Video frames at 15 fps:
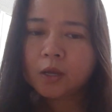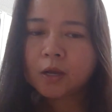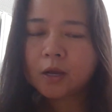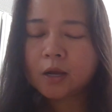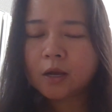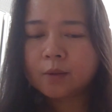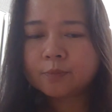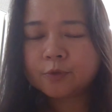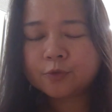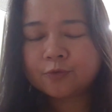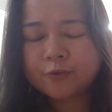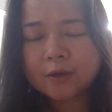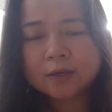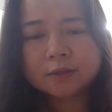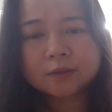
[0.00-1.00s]
The
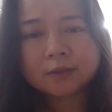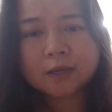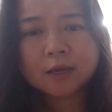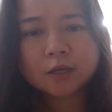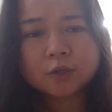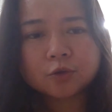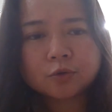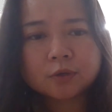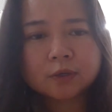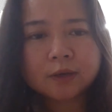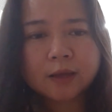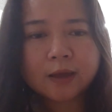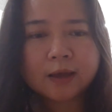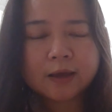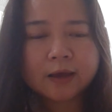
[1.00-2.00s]
fact that you can
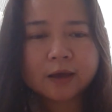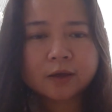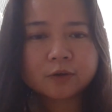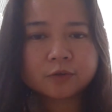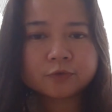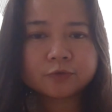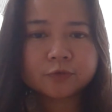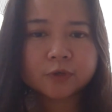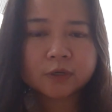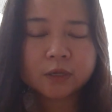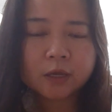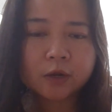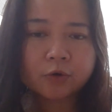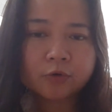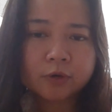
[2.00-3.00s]
have an
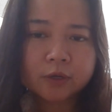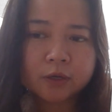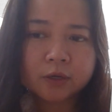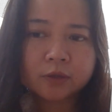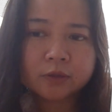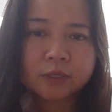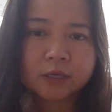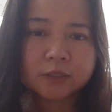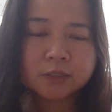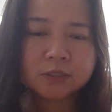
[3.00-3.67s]
area that's